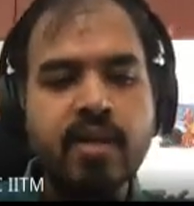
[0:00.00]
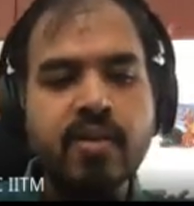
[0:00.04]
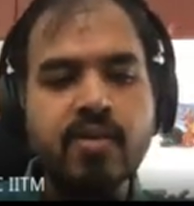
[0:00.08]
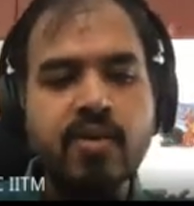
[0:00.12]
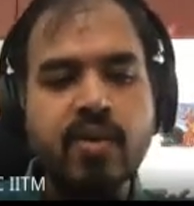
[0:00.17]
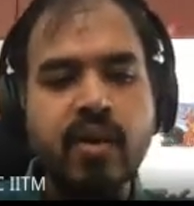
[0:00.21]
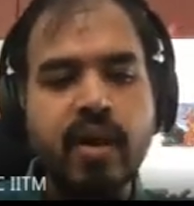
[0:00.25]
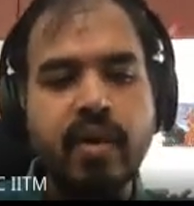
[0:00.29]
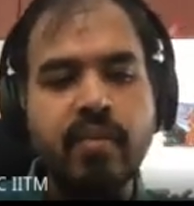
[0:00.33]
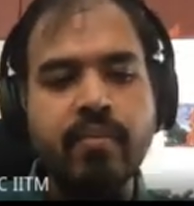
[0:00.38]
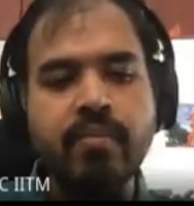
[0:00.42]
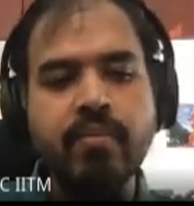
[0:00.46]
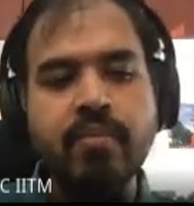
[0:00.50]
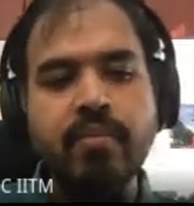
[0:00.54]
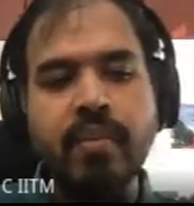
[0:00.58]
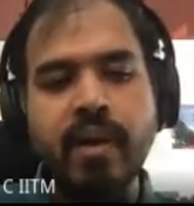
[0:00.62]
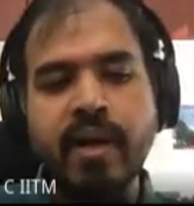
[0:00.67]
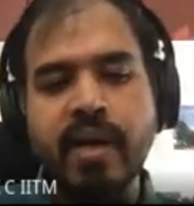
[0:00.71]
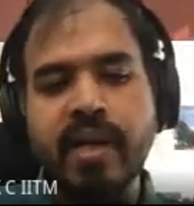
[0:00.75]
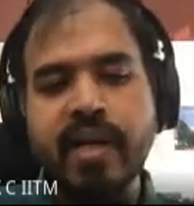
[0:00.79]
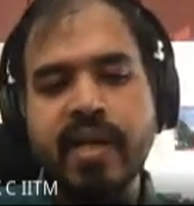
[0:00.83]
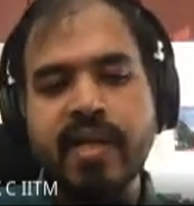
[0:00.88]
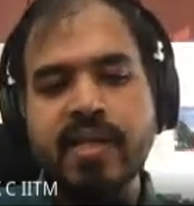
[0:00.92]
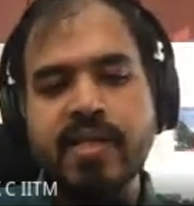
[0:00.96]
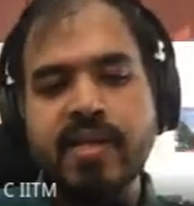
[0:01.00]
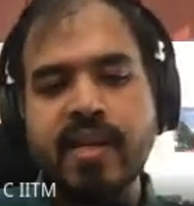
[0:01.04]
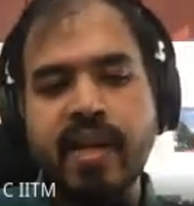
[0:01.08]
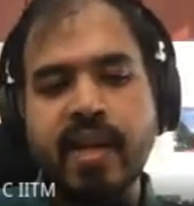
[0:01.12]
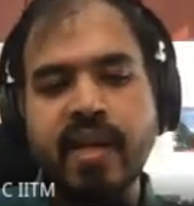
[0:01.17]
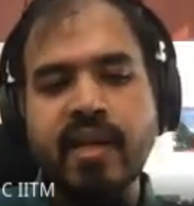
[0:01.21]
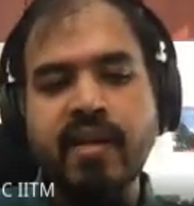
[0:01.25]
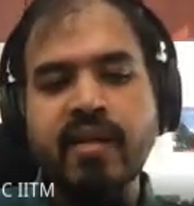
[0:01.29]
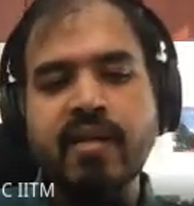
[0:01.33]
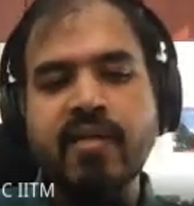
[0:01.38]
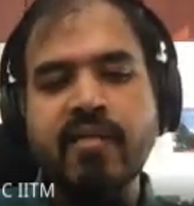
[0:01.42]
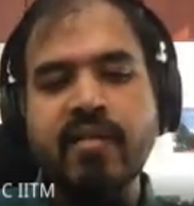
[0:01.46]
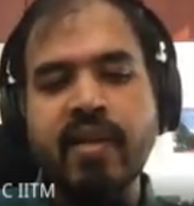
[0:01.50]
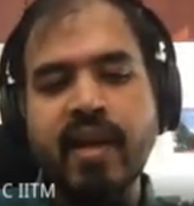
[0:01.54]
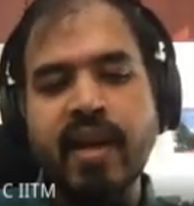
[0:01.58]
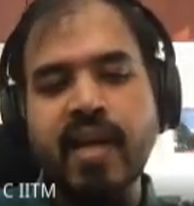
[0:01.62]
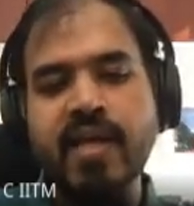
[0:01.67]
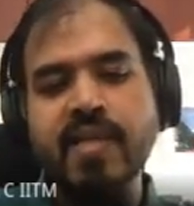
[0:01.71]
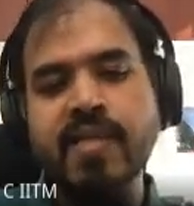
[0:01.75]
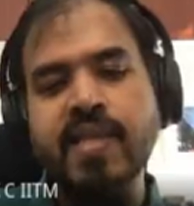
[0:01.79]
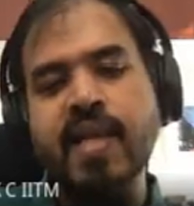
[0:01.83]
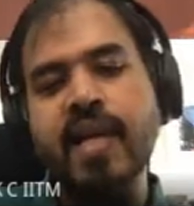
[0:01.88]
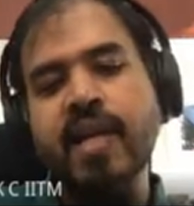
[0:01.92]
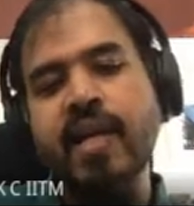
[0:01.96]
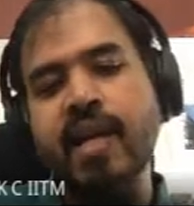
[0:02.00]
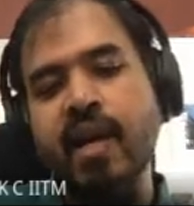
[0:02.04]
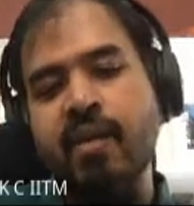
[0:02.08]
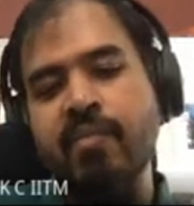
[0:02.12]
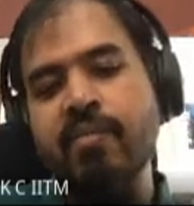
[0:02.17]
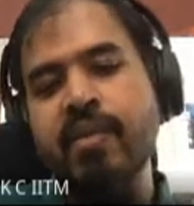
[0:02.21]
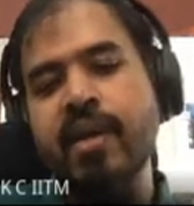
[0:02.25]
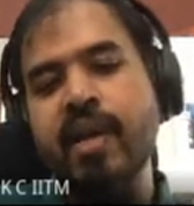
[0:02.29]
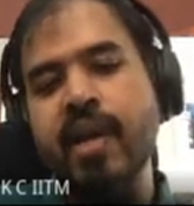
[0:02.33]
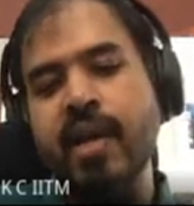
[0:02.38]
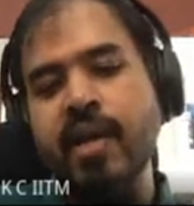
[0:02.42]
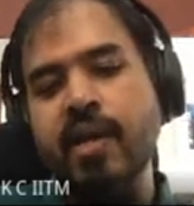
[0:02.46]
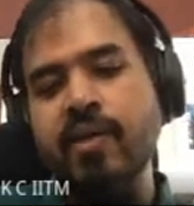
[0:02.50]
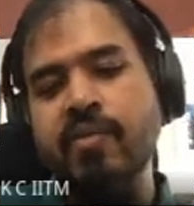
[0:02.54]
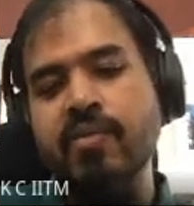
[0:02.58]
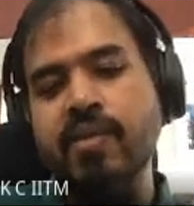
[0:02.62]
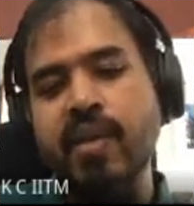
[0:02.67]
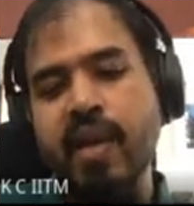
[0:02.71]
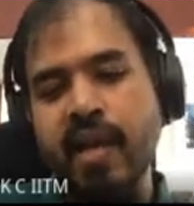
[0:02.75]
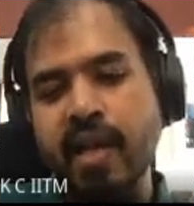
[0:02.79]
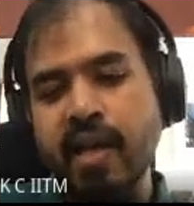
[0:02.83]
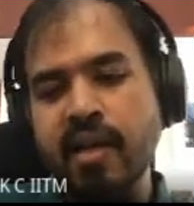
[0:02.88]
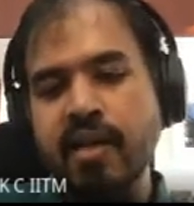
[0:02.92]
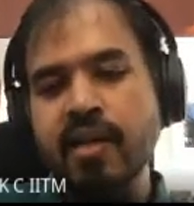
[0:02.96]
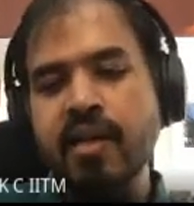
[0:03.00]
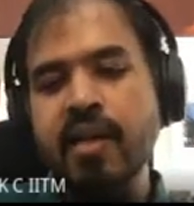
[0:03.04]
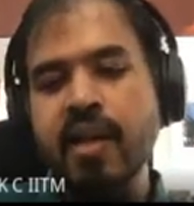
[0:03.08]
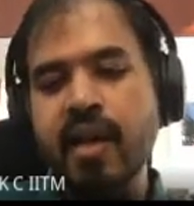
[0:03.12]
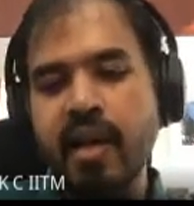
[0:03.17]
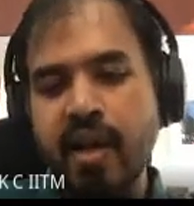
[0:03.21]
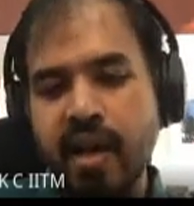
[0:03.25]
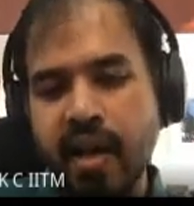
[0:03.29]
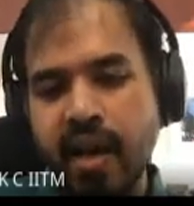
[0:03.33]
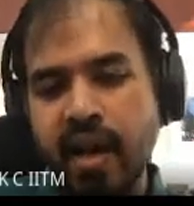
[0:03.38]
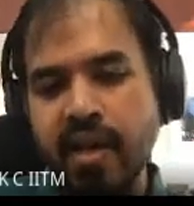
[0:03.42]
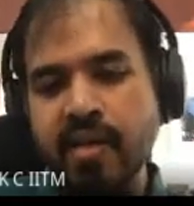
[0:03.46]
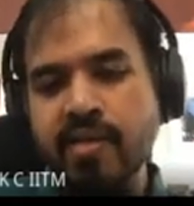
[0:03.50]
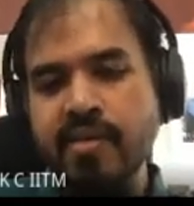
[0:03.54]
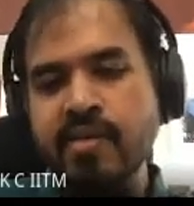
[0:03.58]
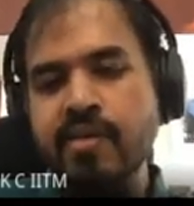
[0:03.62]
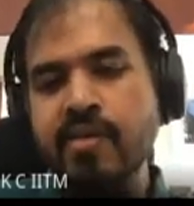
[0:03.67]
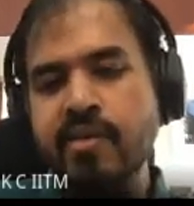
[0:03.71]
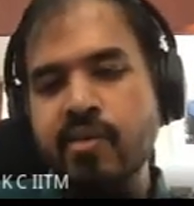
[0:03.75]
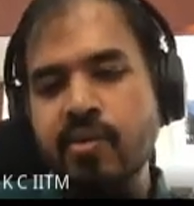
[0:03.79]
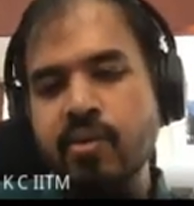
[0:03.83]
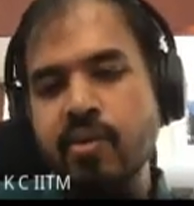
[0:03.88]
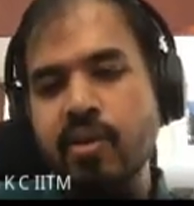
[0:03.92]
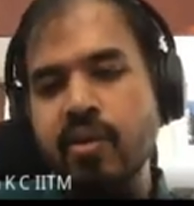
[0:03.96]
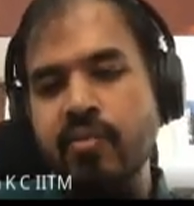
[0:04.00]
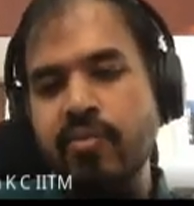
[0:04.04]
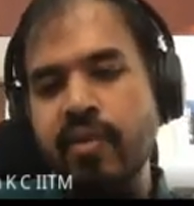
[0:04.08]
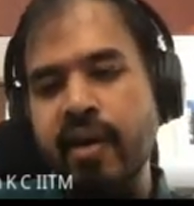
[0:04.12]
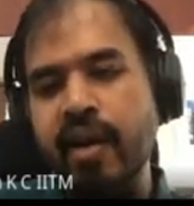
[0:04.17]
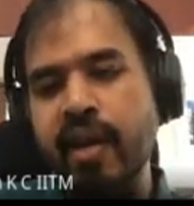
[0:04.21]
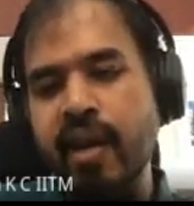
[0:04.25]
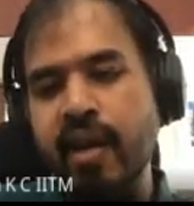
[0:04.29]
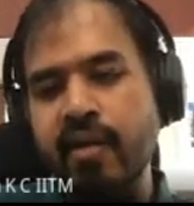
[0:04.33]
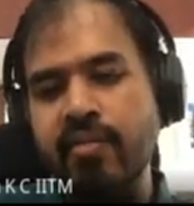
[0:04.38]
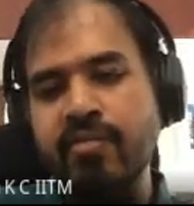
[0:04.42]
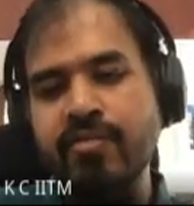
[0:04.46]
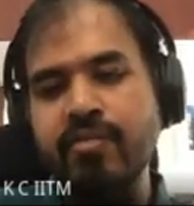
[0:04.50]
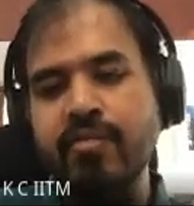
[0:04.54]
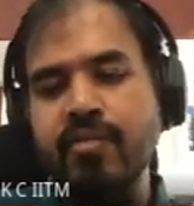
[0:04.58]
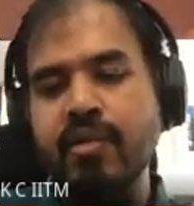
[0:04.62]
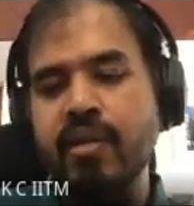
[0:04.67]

So I'm printing a string where I say dummy rate of string s to the file f,